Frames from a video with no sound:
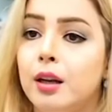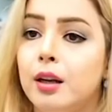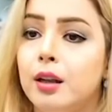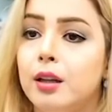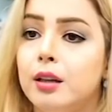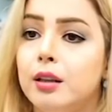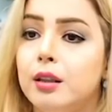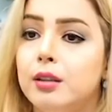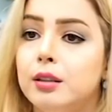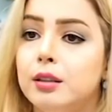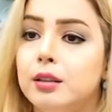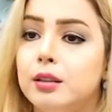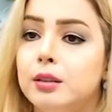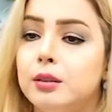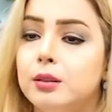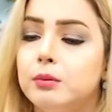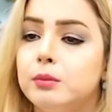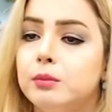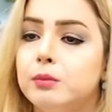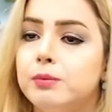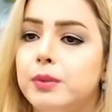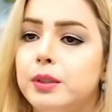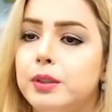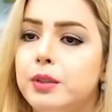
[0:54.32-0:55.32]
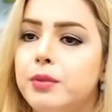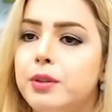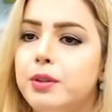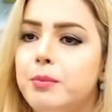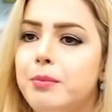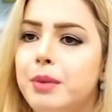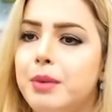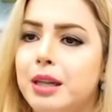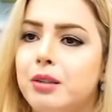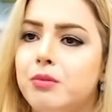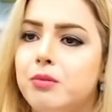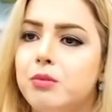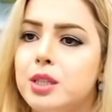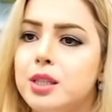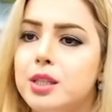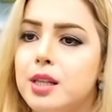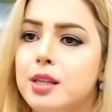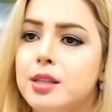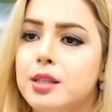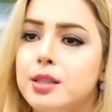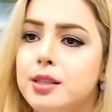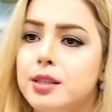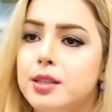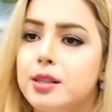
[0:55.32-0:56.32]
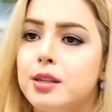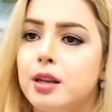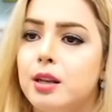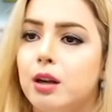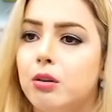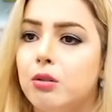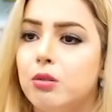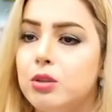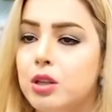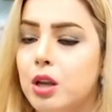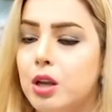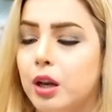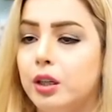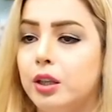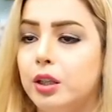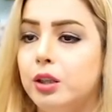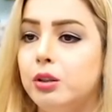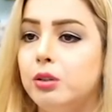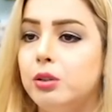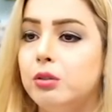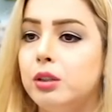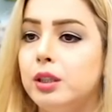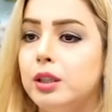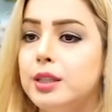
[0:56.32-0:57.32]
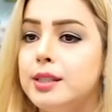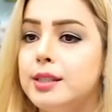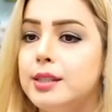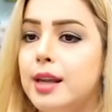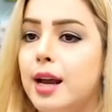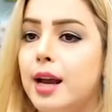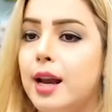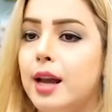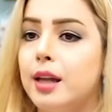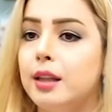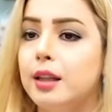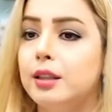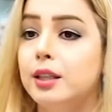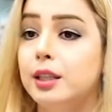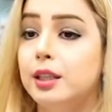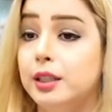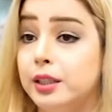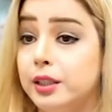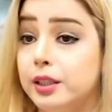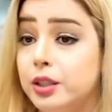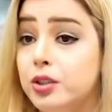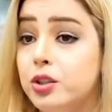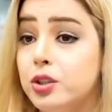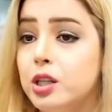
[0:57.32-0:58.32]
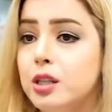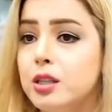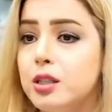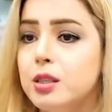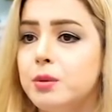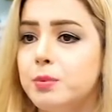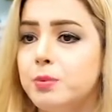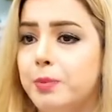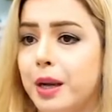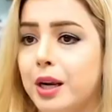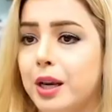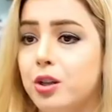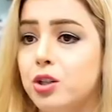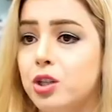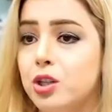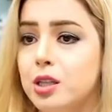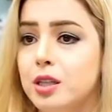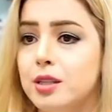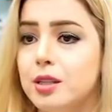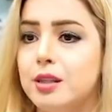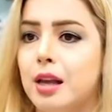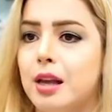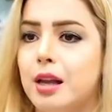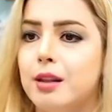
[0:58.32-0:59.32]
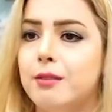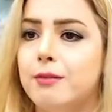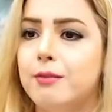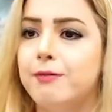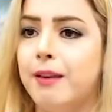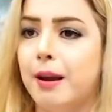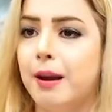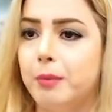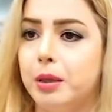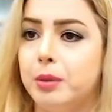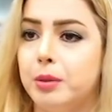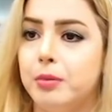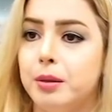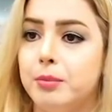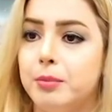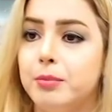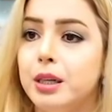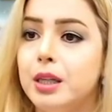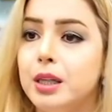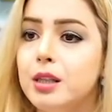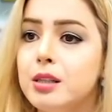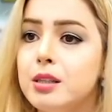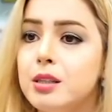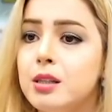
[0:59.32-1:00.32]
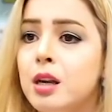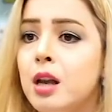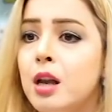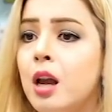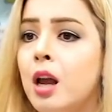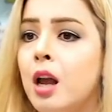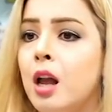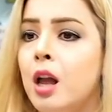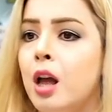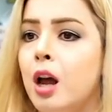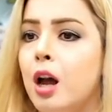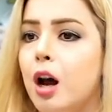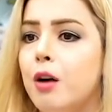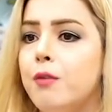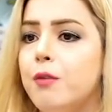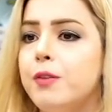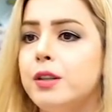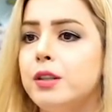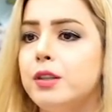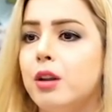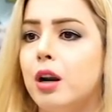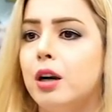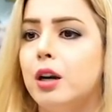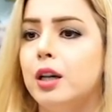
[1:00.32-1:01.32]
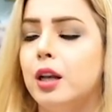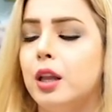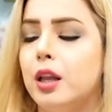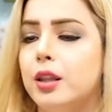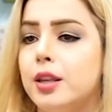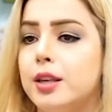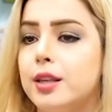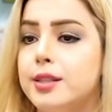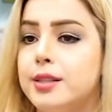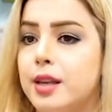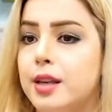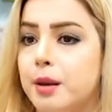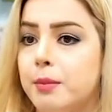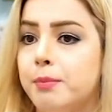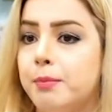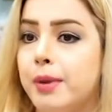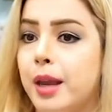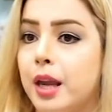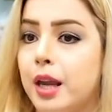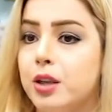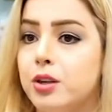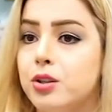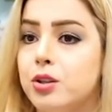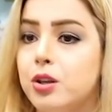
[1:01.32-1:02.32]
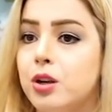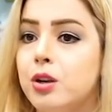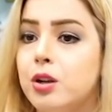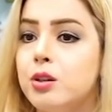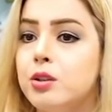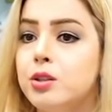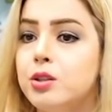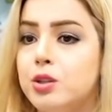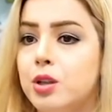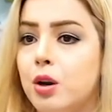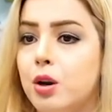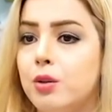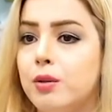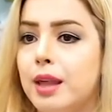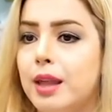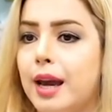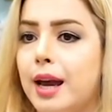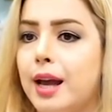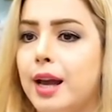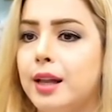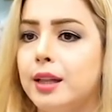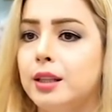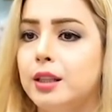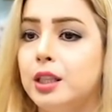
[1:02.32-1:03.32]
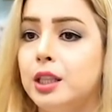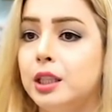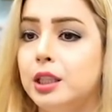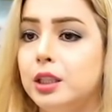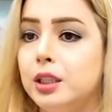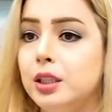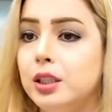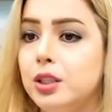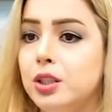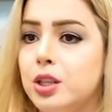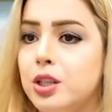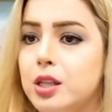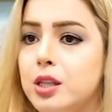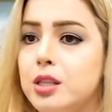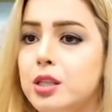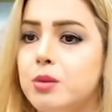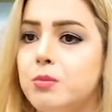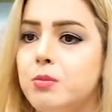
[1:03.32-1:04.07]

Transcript: One of the main reasons these errors occur is that clinicians, patients, and family members often aren't on the same page, so that clinicians